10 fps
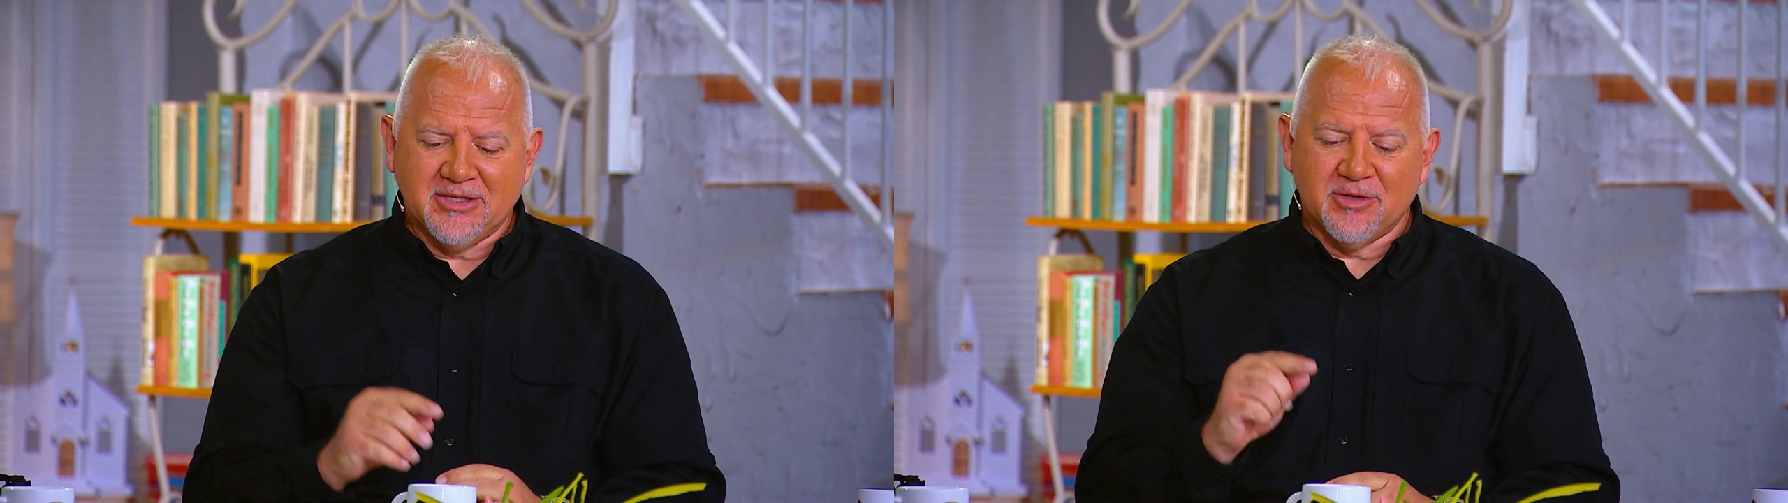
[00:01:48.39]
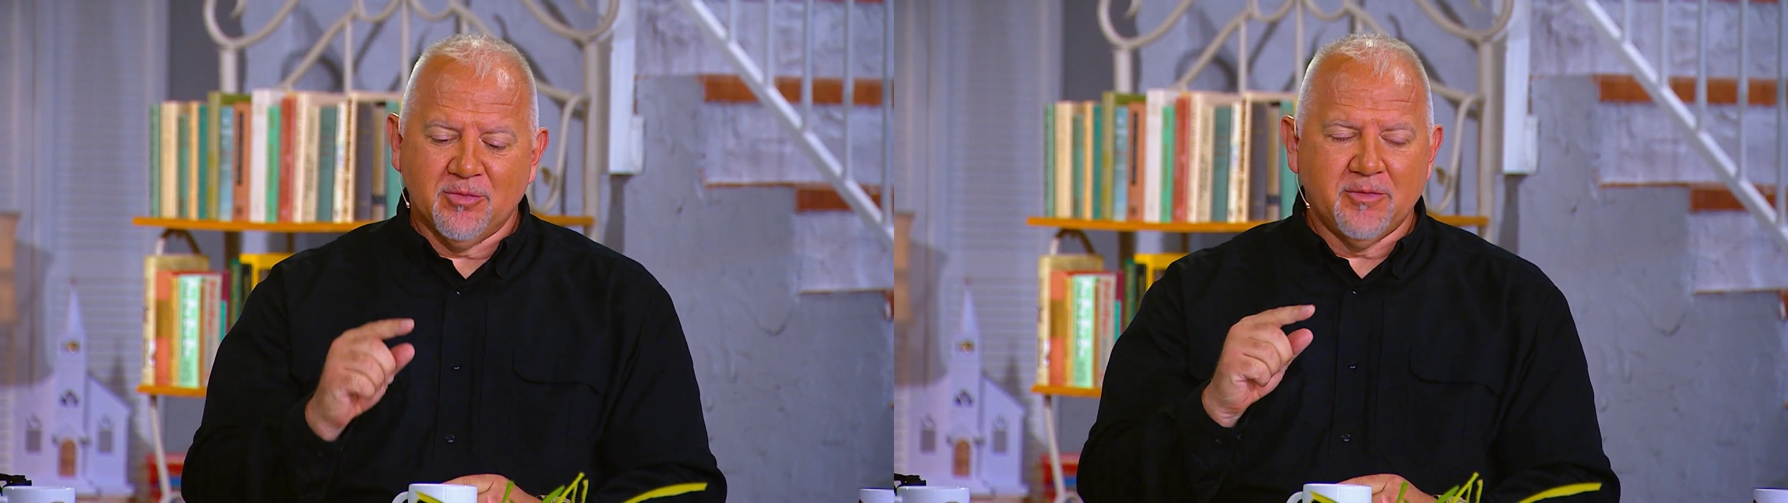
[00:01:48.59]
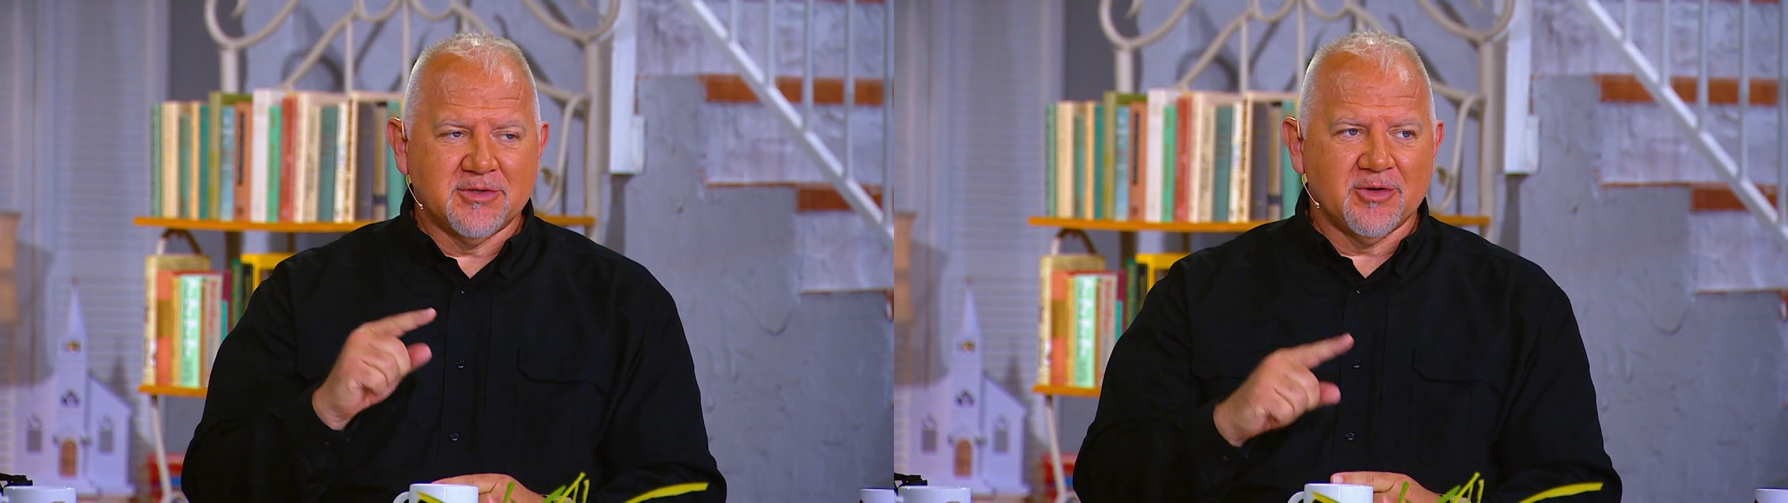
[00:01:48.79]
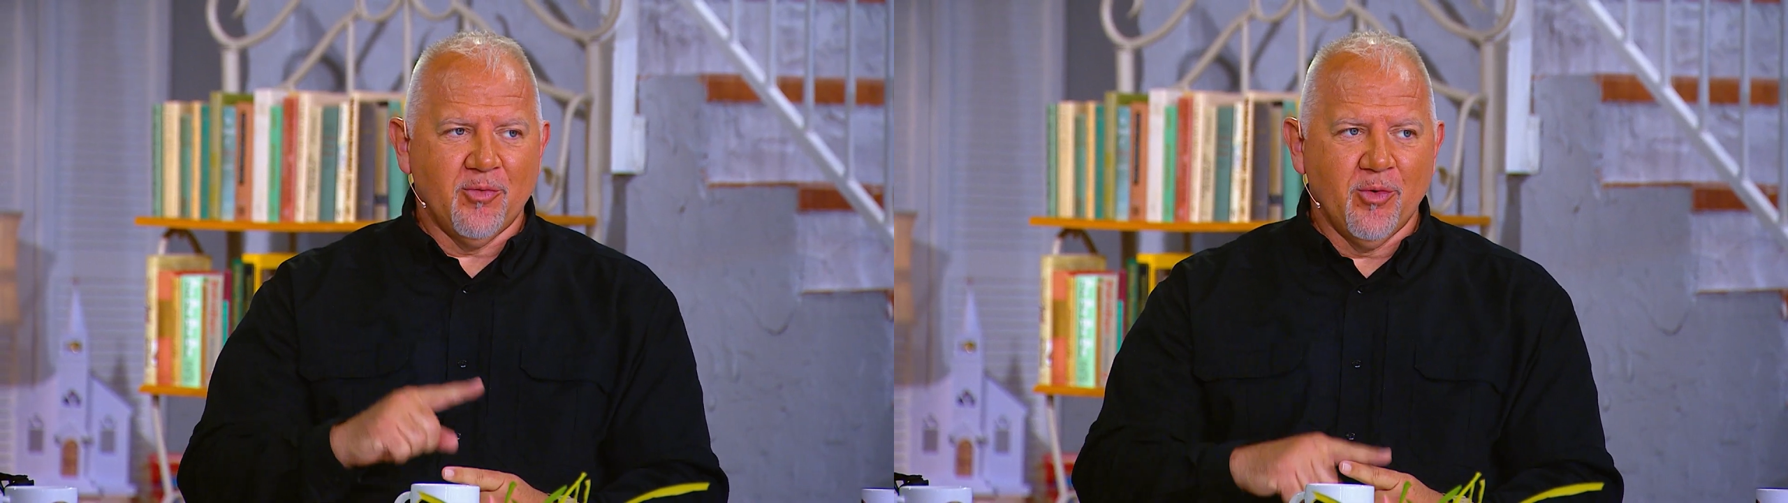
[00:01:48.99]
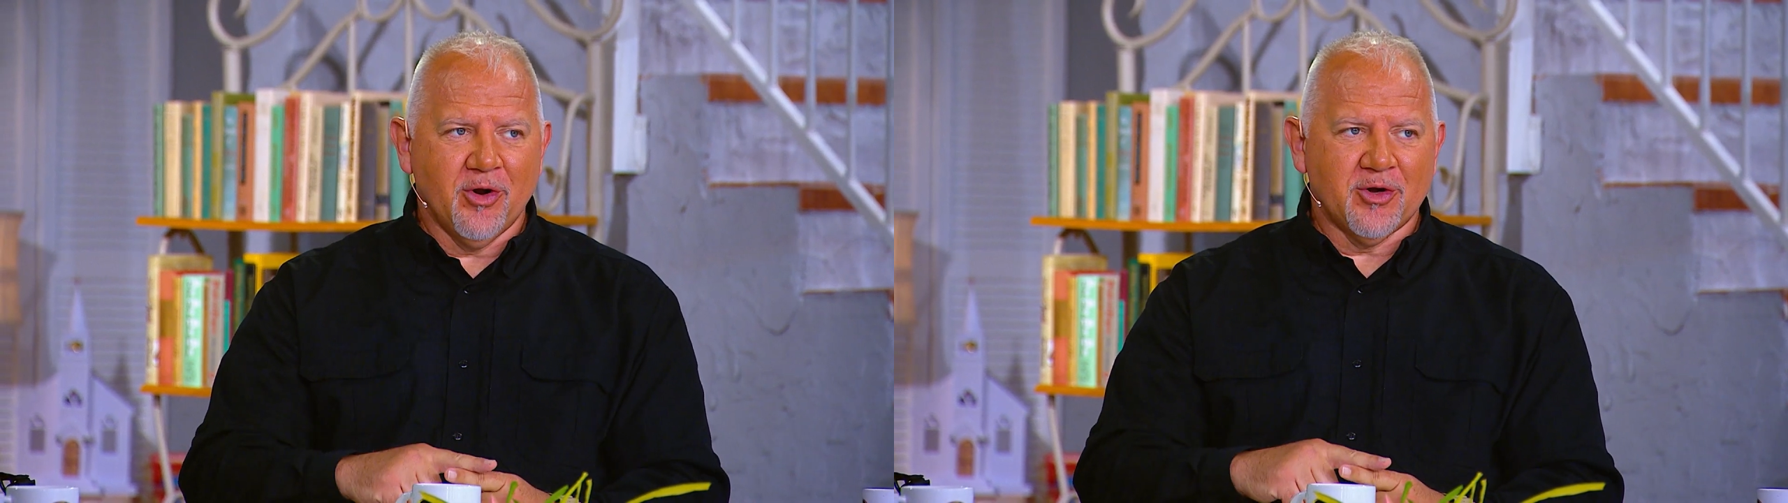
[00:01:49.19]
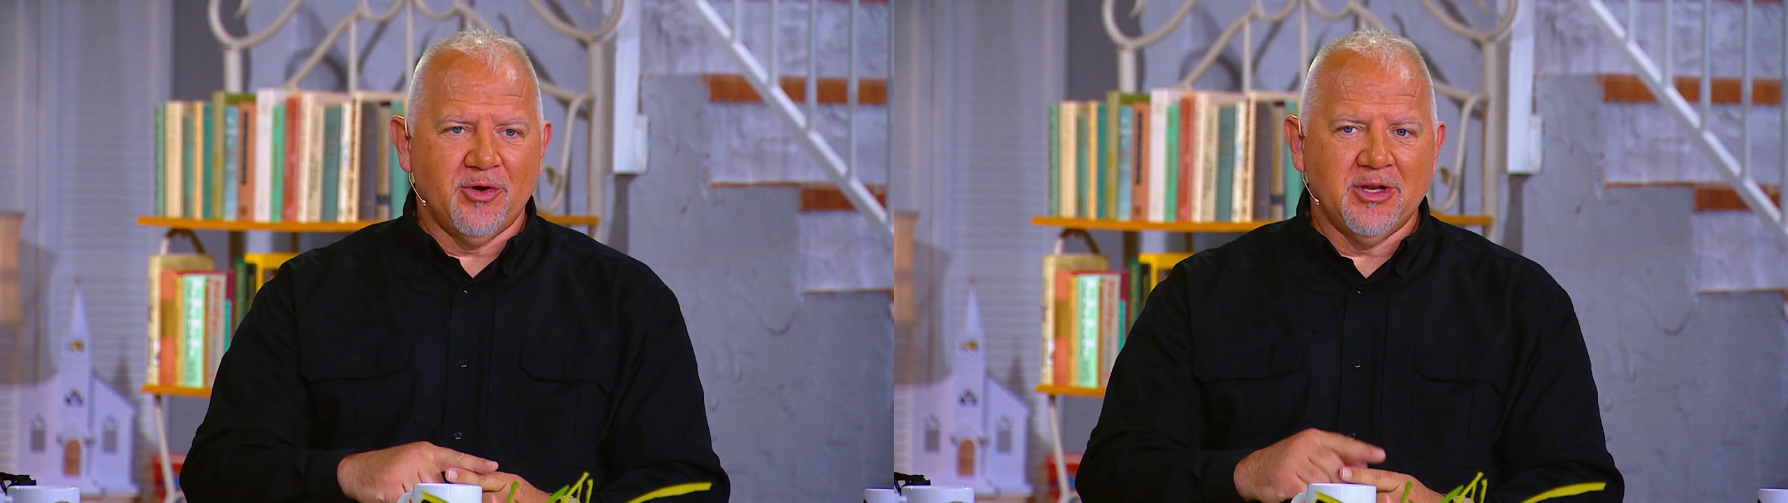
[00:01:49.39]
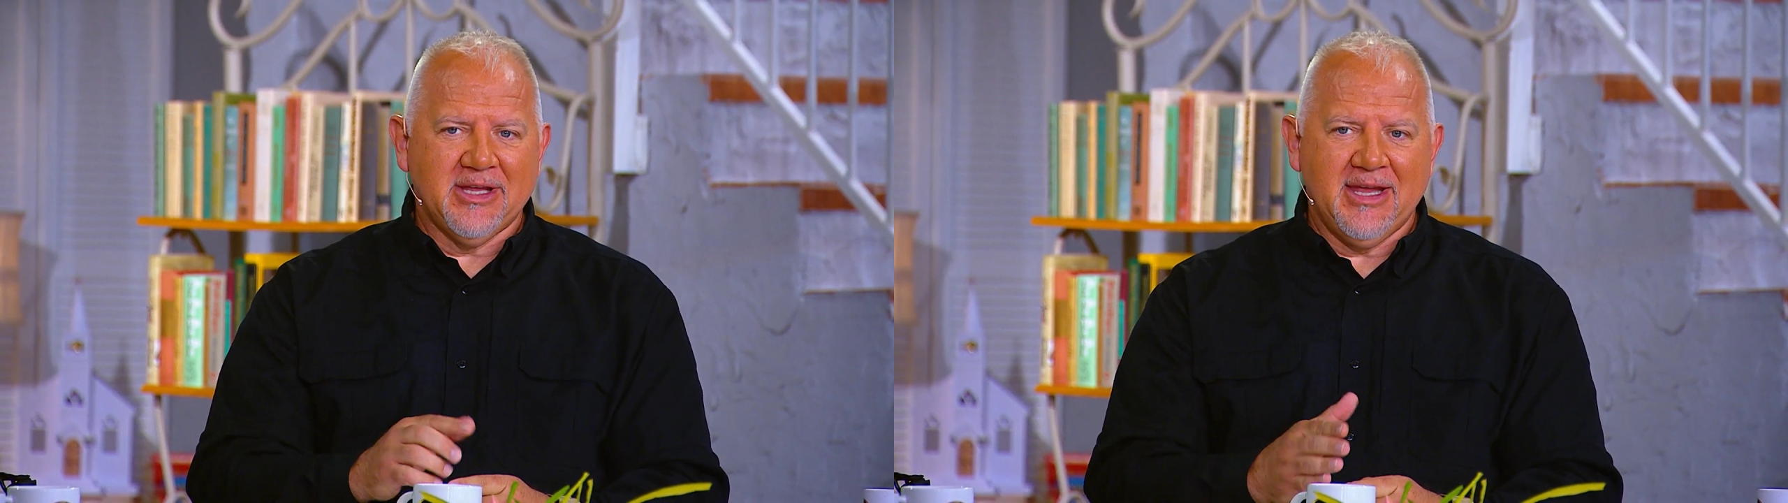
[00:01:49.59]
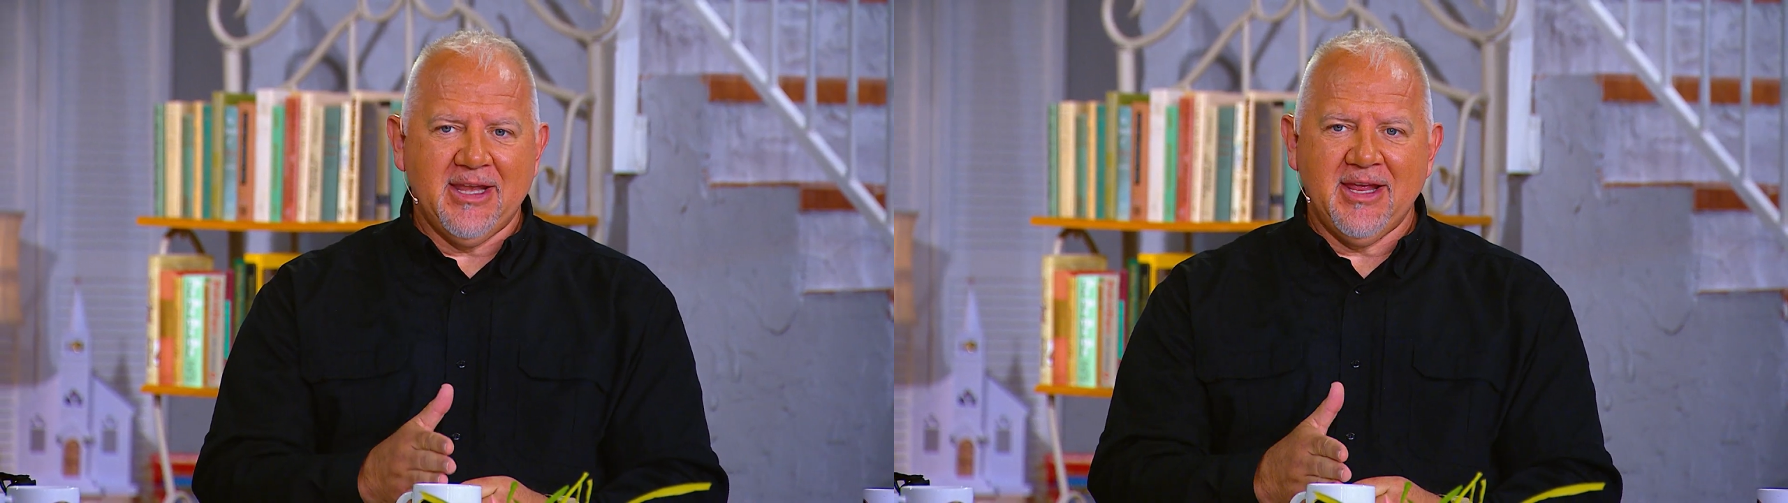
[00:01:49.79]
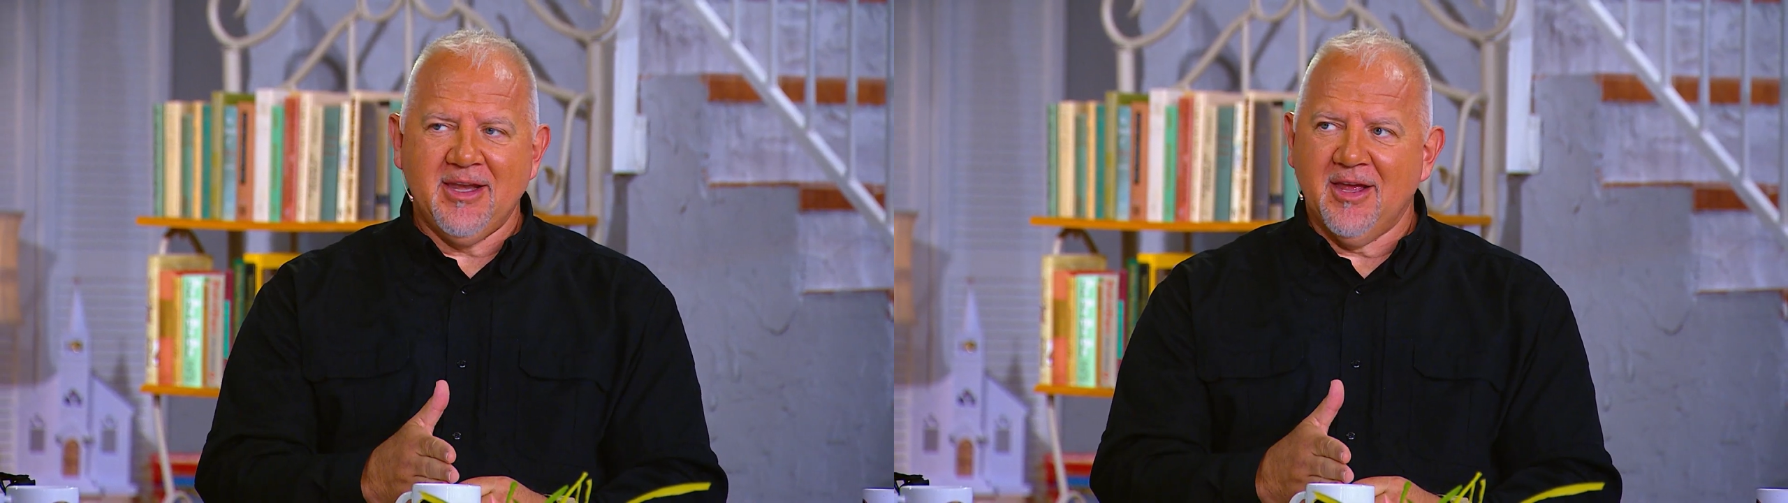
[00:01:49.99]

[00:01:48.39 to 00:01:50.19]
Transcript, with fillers: So so work on getting